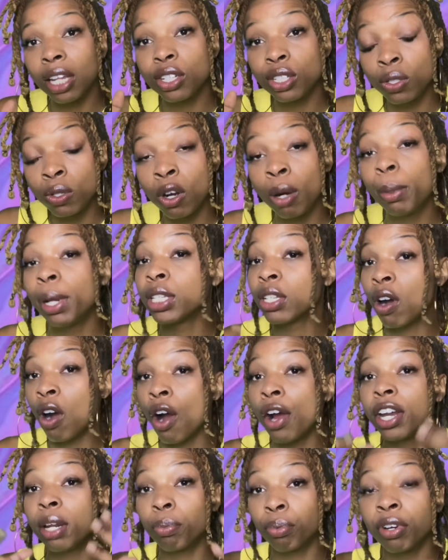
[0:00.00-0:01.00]
dorm that's
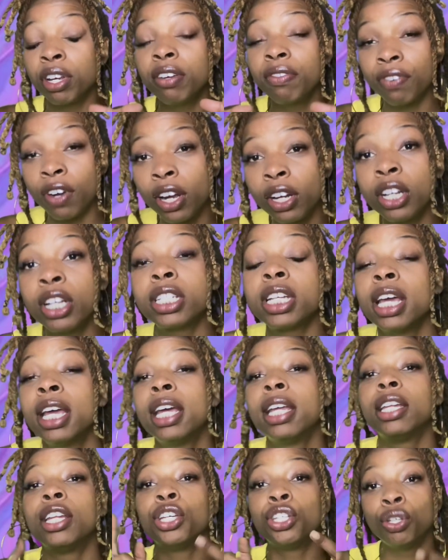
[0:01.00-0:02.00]
already pre-furnished,
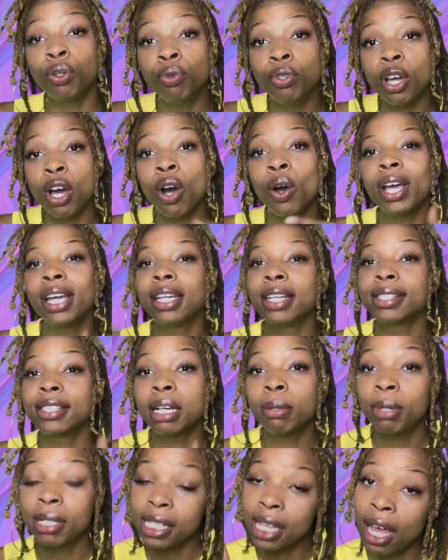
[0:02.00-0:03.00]
then you know in the
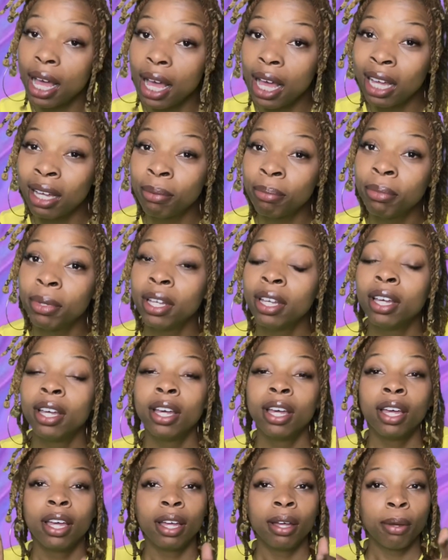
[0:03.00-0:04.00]
summertime,
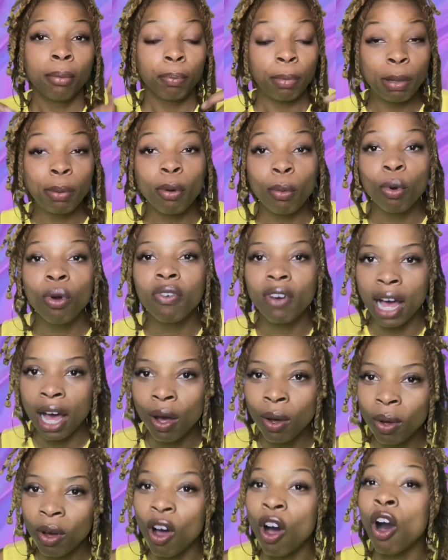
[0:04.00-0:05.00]
people move
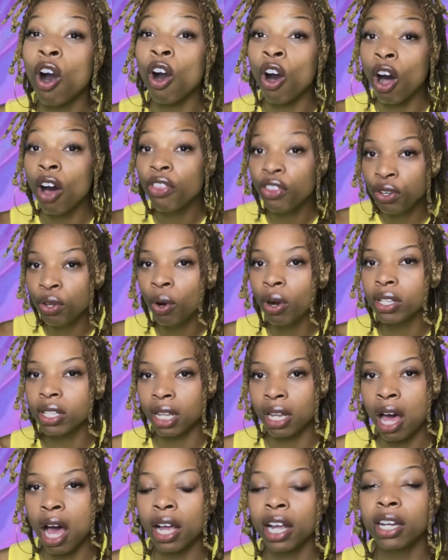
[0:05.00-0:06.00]
out, all the doors are
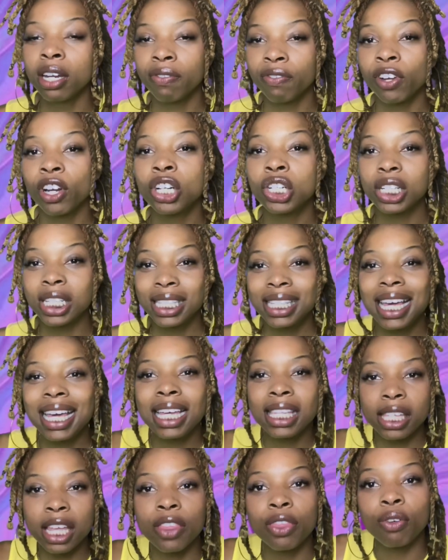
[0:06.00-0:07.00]
locked and the furniture stays
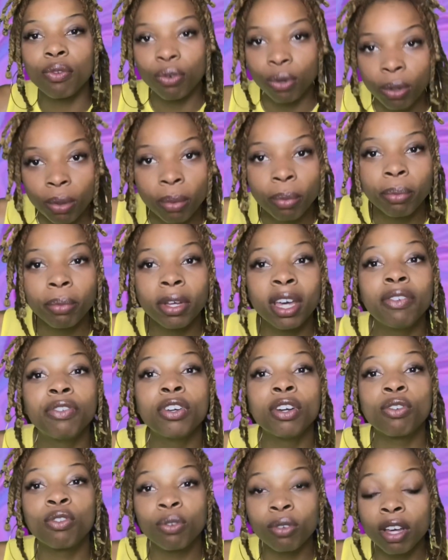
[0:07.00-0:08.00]
in the room. If
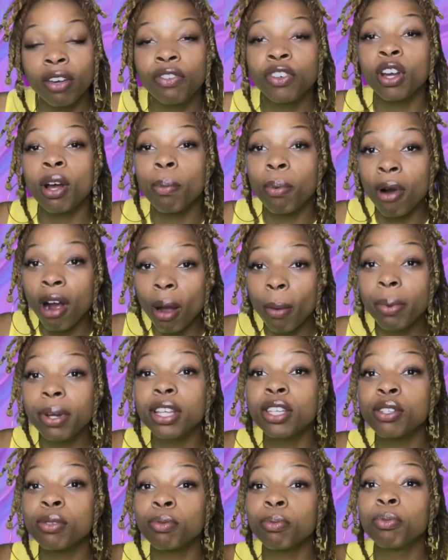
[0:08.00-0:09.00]
your if your apartment
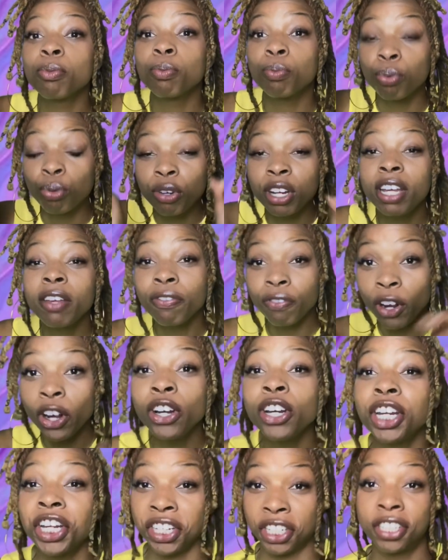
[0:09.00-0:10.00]
is
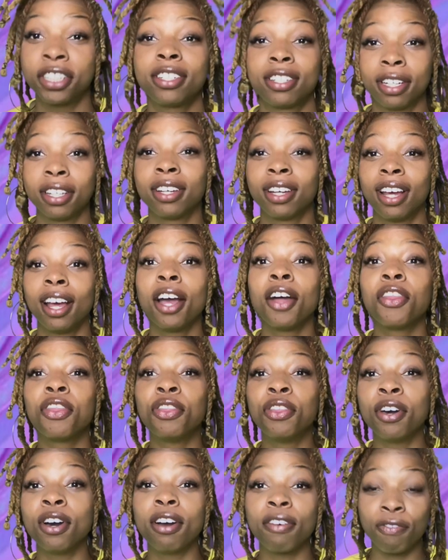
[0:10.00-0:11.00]
pre-furnished,
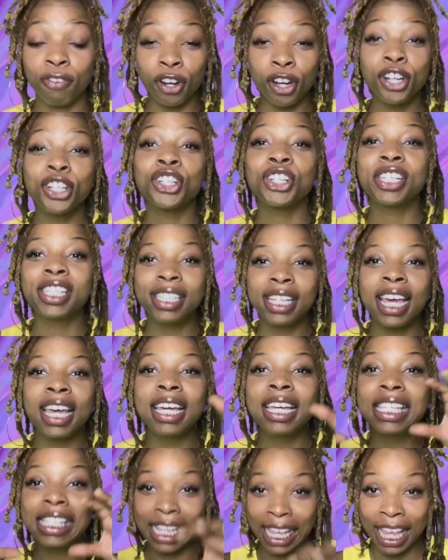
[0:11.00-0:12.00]
the furniture
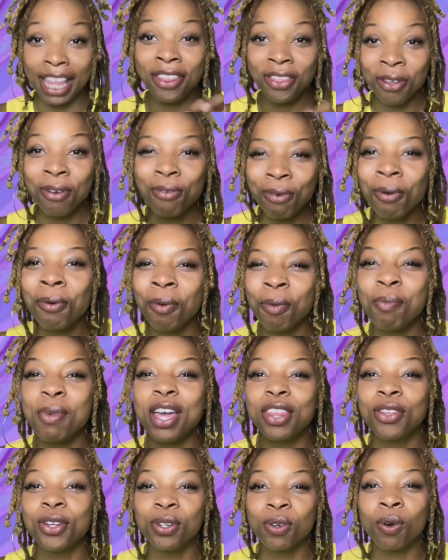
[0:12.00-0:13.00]
stays in the room and
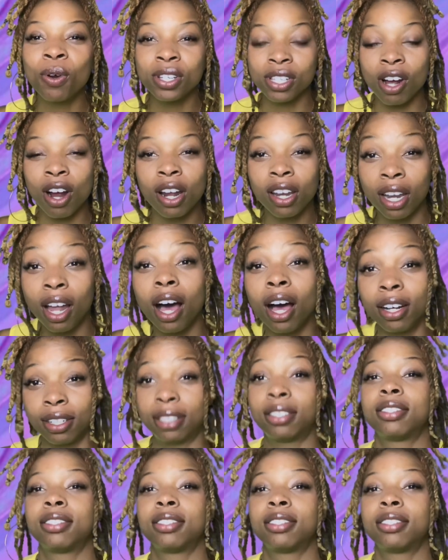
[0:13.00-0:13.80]
the doors are locked.